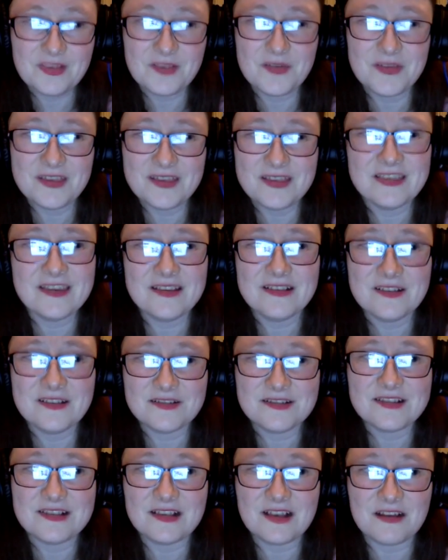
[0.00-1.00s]
so I think things
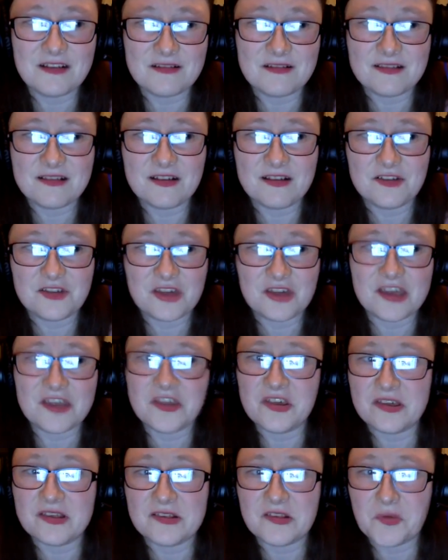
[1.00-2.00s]
are, are are
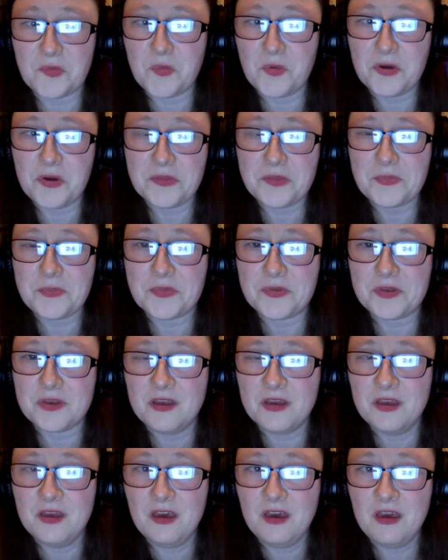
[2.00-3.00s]
changing somewhat. But
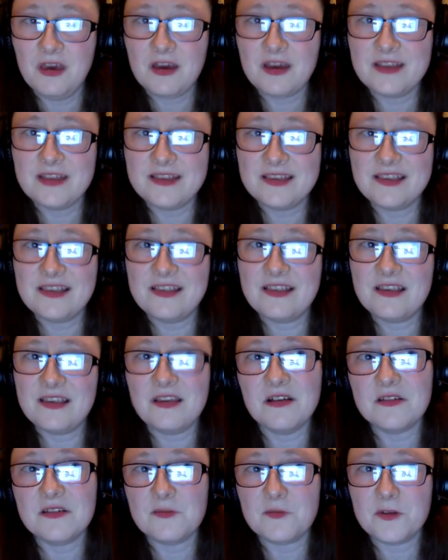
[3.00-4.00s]
I did see
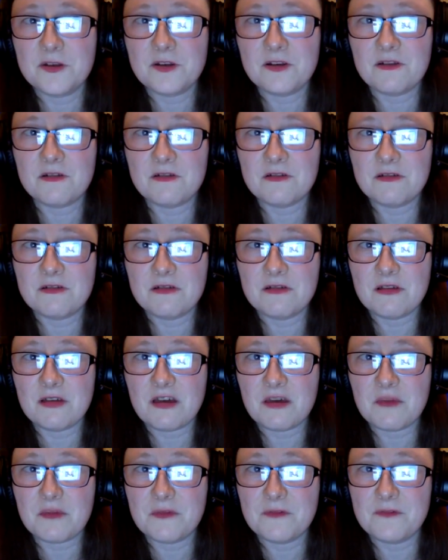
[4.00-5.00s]
on Twitter
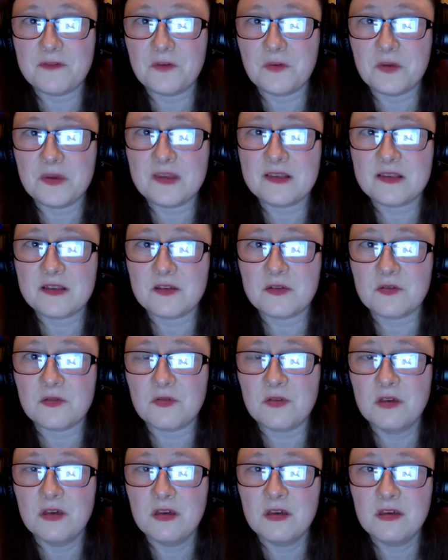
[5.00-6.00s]
um, a few weeks
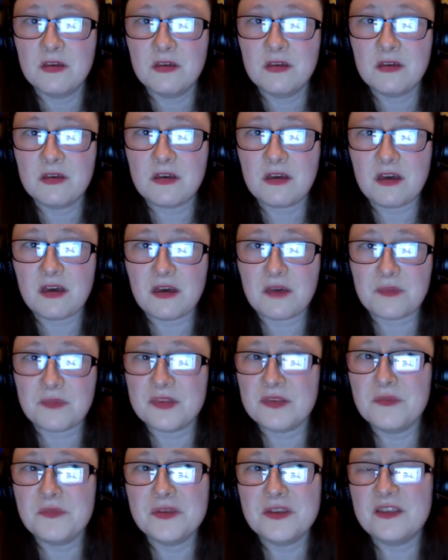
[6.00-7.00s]
ago um,
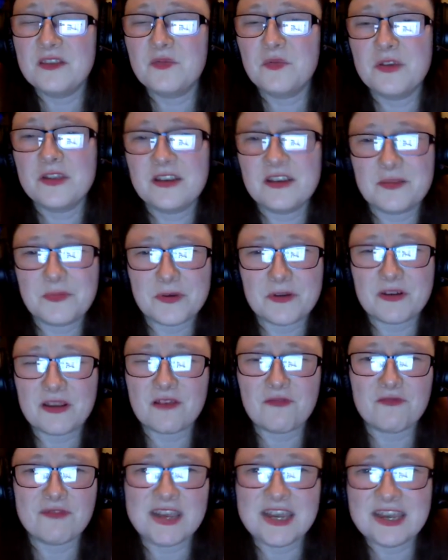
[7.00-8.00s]
somebody tweeted about
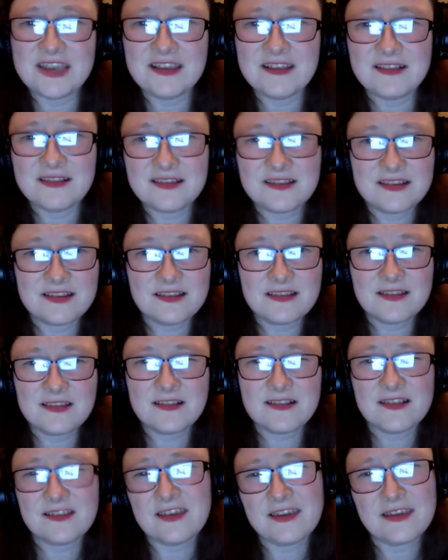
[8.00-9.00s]
like reading
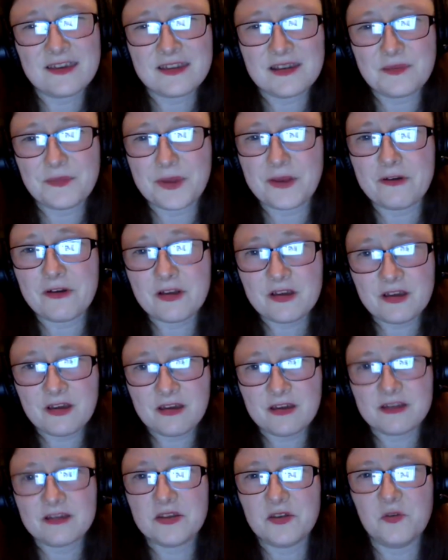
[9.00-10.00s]
statistics, I think, in America
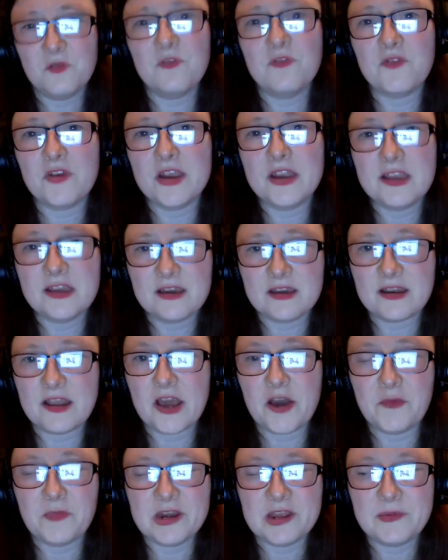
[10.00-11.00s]
and who's reading and
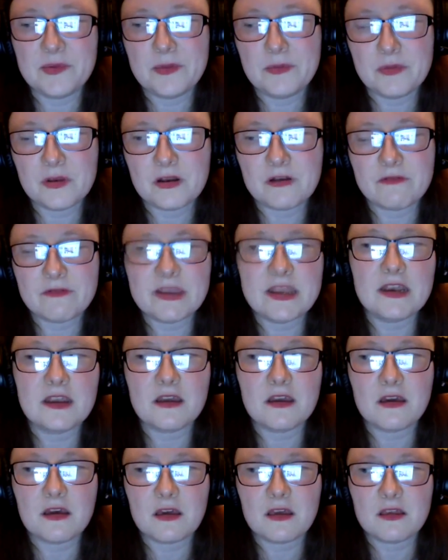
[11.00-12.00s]
how many people are
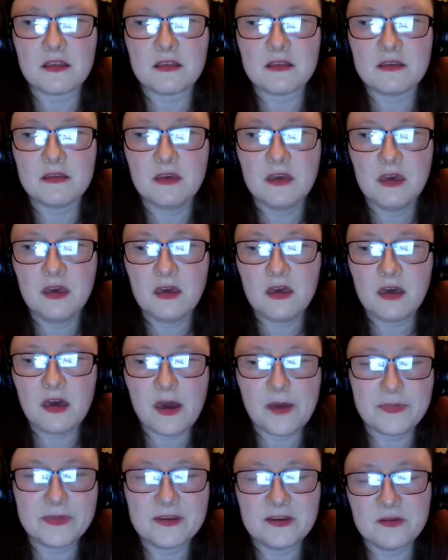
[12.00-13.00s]
reading. And
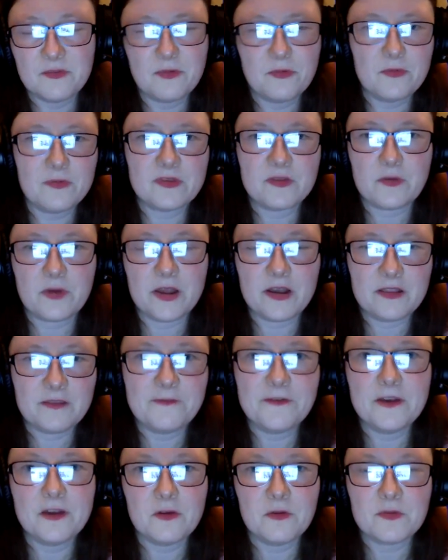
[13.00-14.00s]
um, the number was quite, the
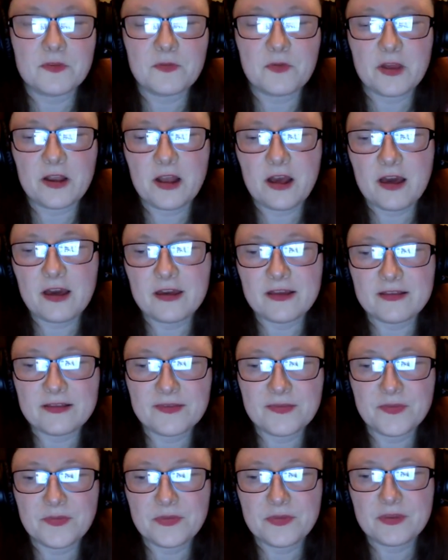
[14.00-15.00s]
figure was quite high. And
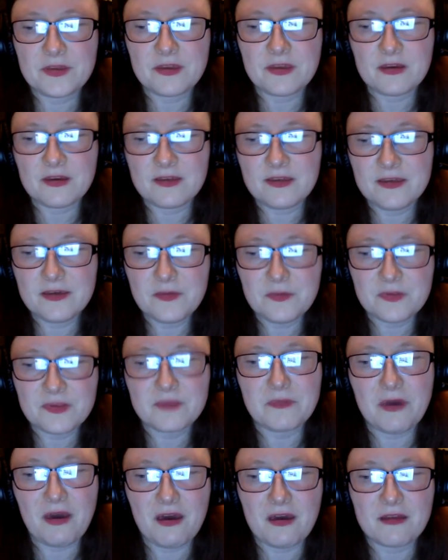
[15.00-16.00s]
somebody, I think it was
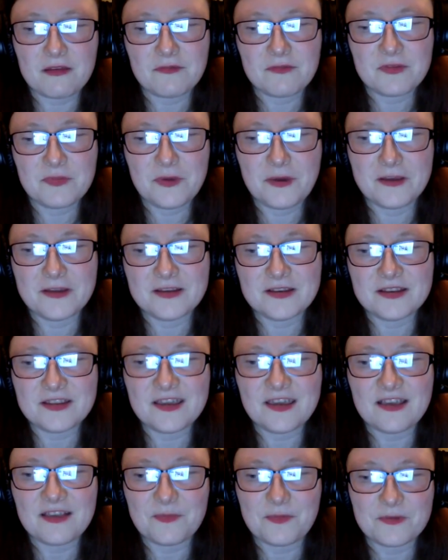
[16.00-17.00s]
a man, responded,
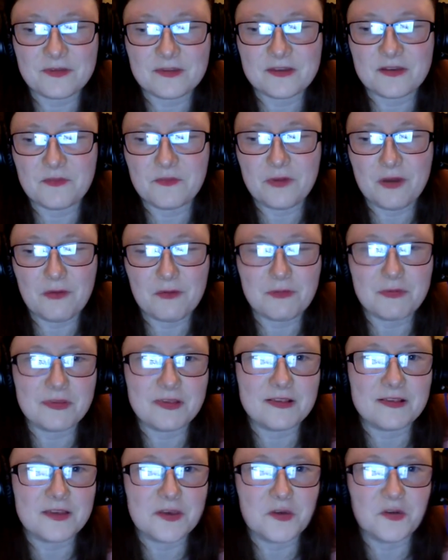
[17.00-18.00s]
yes, but they're probably
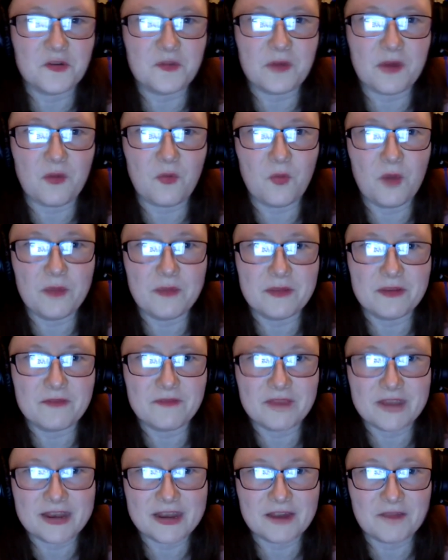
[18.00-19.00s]
skewed by women
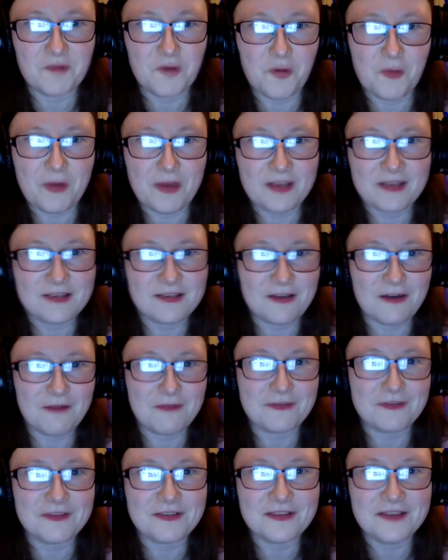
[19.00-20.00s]
reading romance
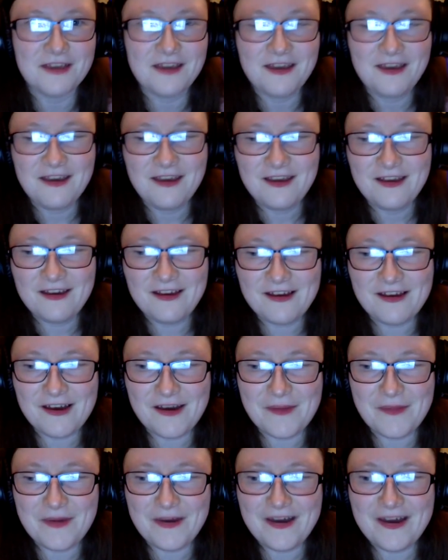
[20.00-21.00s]
novels.
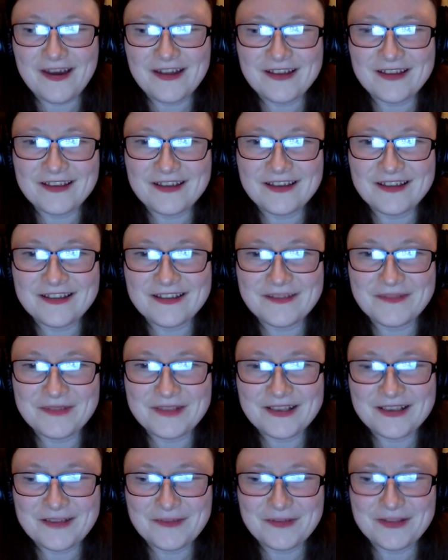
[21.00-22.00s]
Um, and, and I
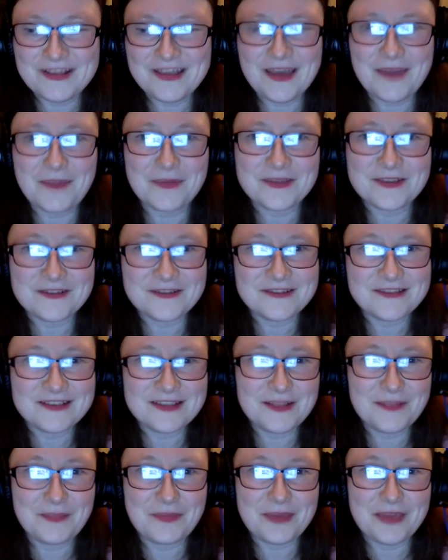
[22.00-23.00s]
was like, well, yeah, but they're
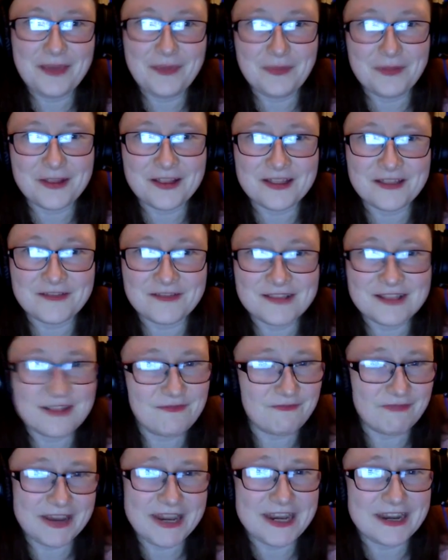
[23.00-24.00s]
still people and they're
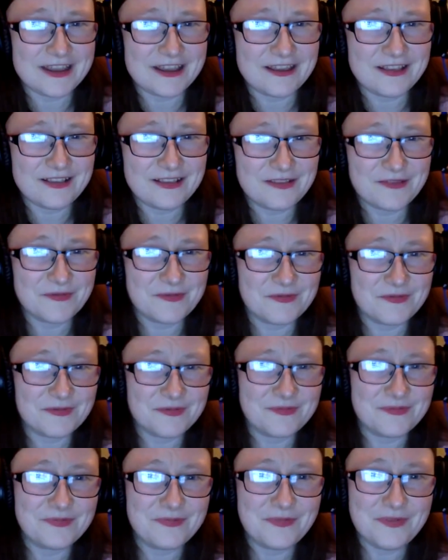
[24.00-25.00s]
still reading.
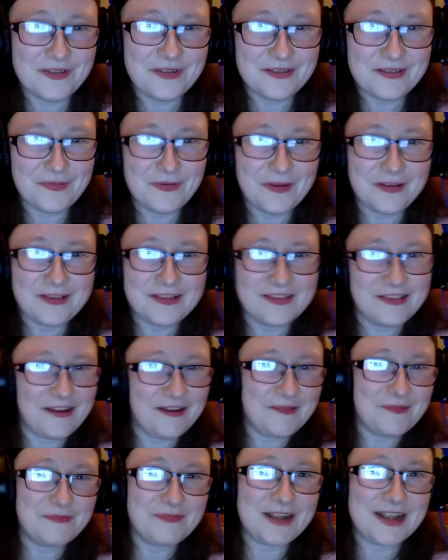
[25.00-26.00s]
So what what's
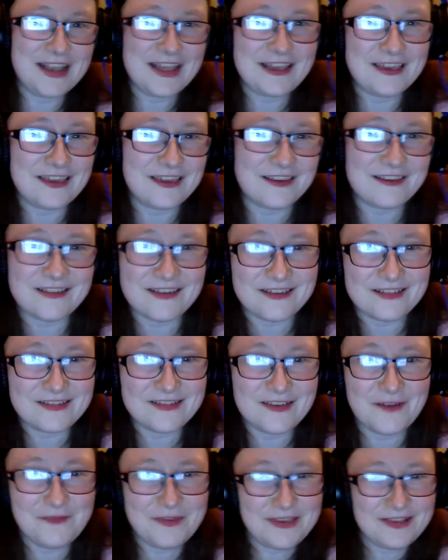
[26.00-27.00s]
not clicking? Like,
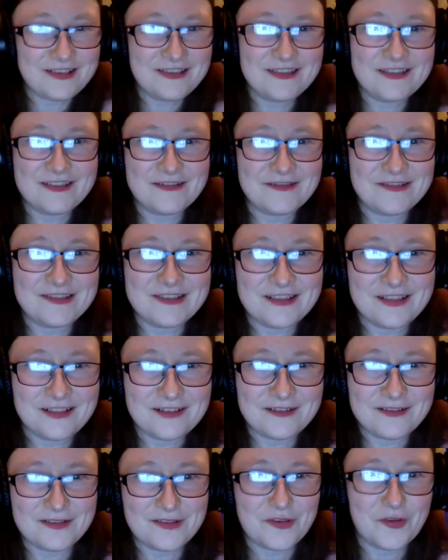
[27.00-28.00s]
obviously, they're still
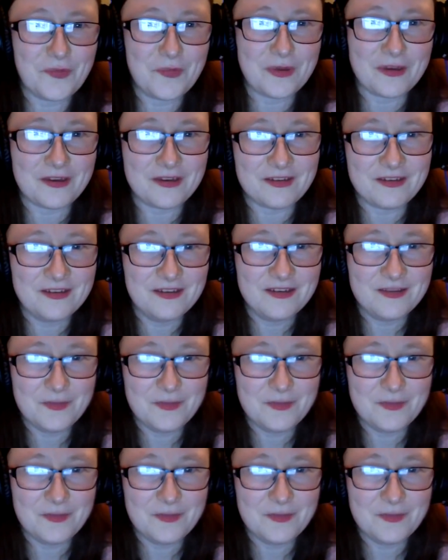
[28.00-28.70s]
consuming